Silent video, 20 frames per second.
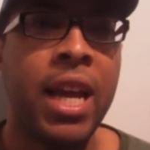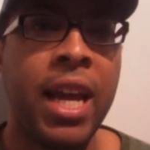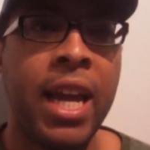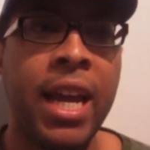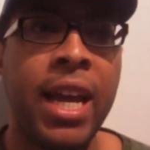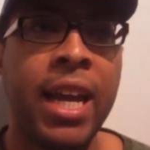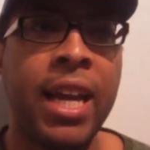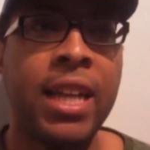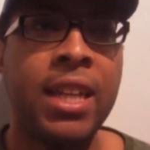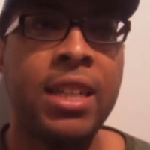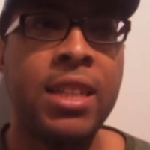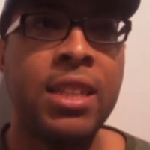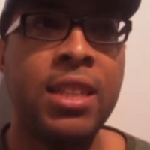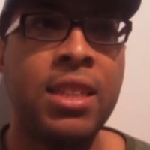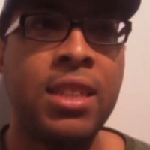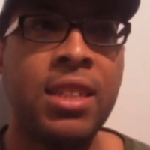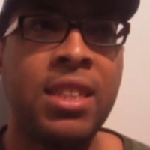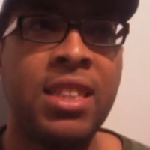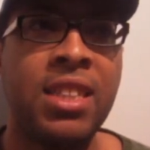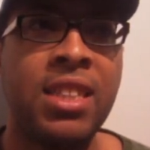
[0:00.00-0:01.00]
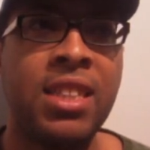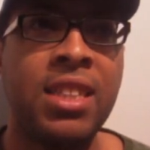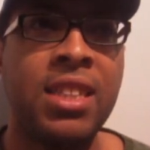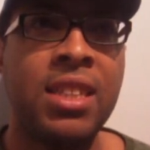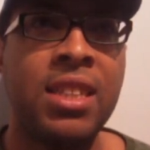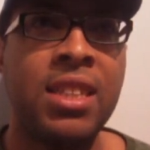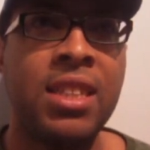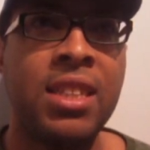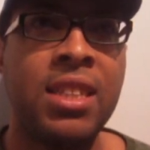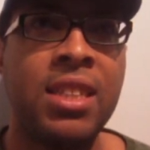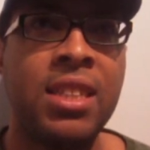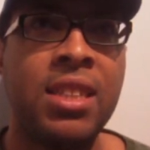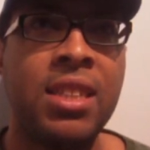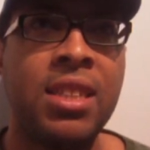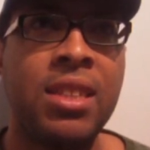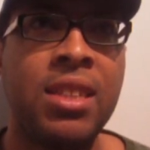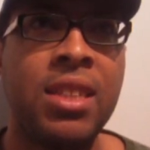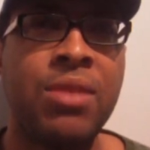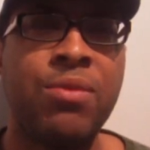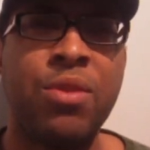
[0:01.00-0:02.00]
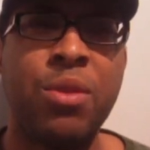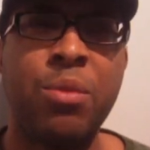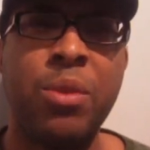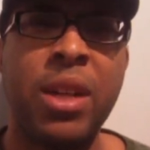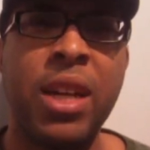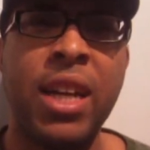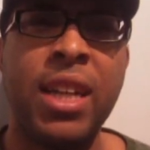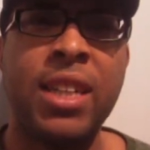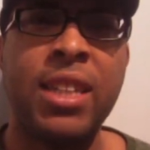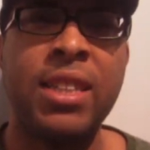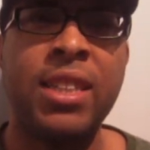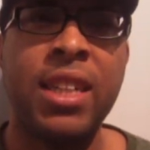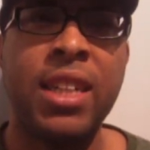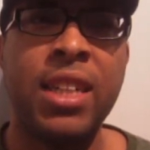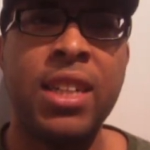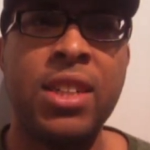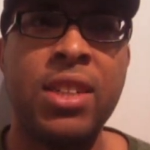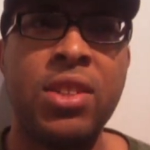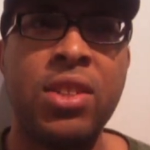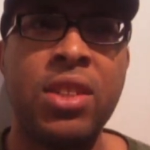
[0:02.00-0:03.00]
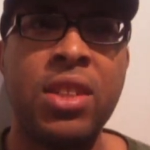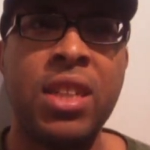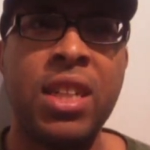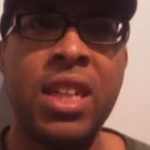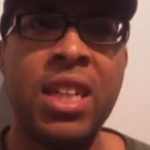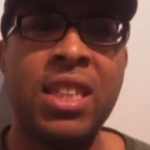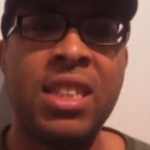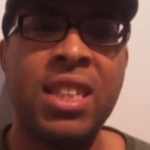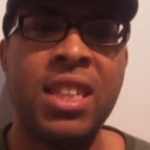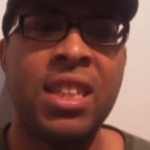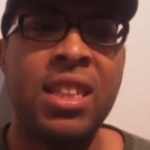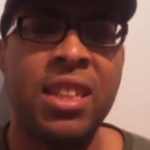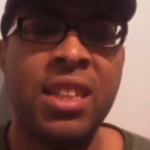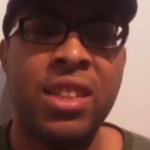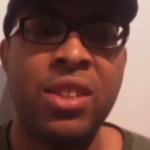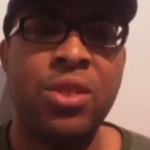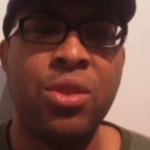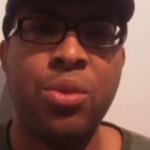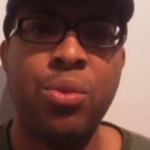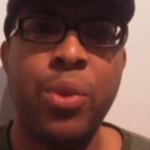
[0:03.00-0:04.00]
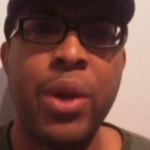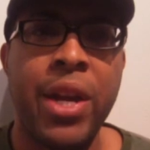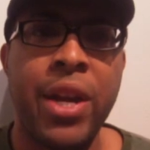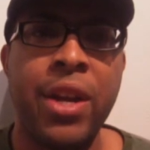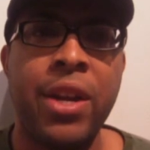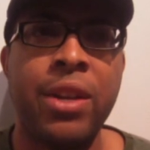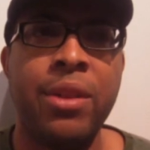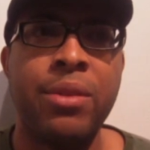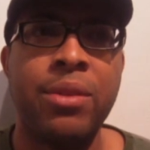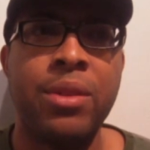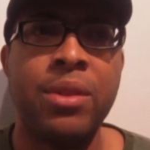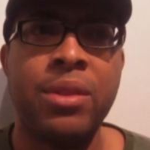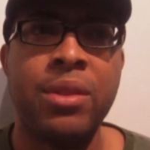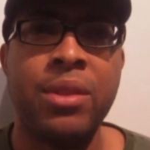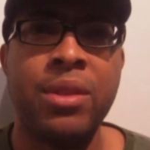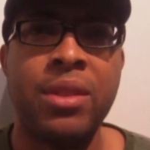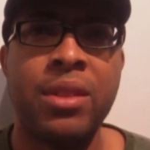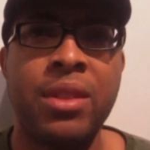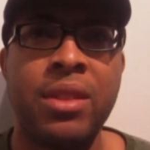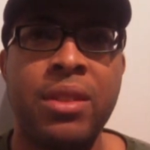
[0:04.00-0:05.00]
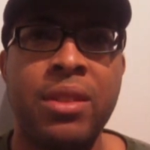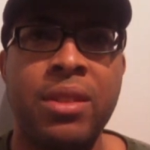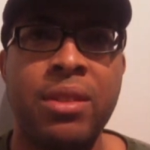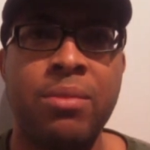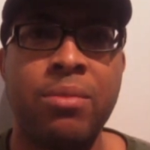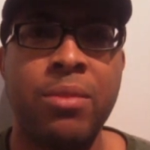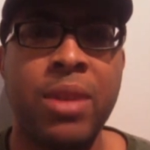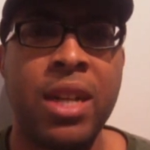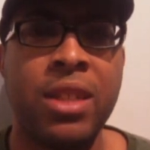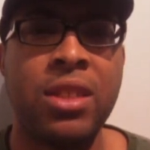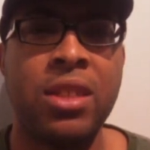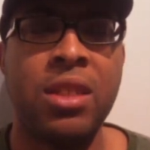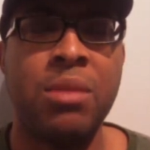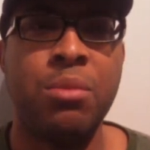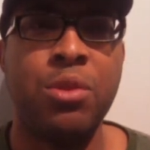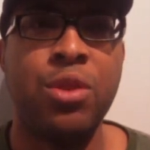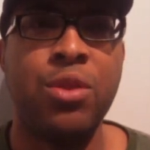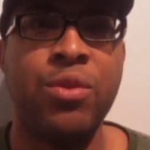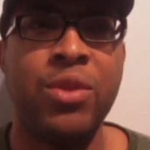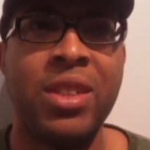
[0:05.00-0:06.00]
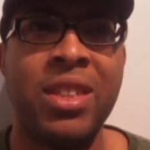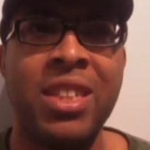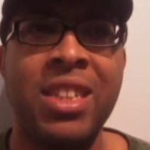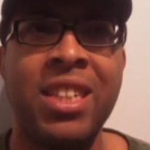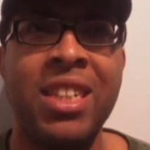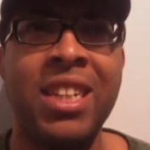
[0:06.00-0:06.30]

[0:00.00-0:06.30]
And from what I can tell, it's a little weird watching the movie.